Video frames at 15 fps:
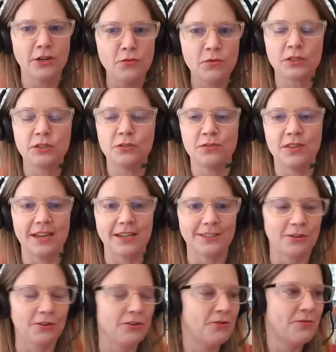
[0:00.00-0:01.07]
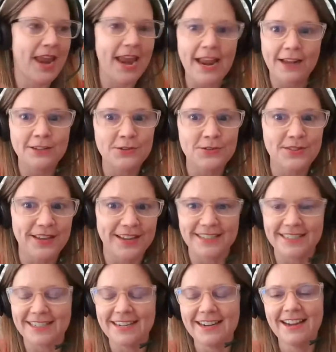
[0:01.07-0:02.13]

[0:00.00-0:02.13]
You can do this or you can't do this.